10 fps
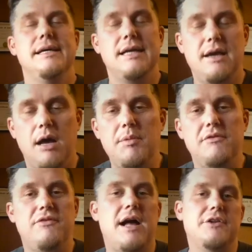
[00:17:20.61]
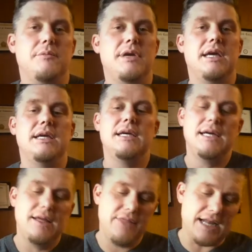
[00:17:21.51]
Come and follow me.
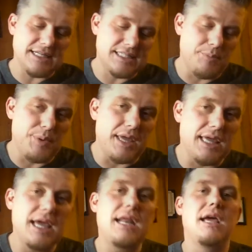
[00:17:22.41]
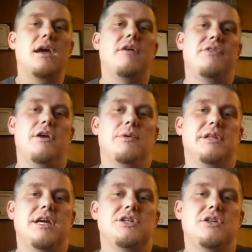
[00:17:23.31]
That is the beginning of their
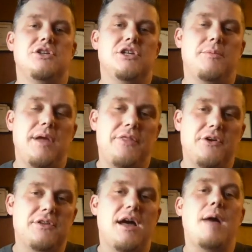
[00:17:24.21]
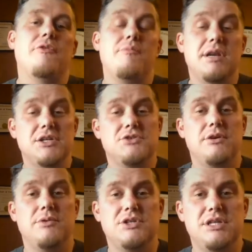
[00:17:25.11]
relationship and their time of ministry
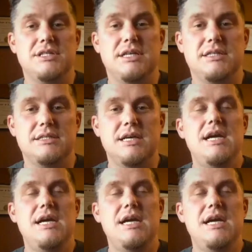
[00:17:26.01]
with Jesus.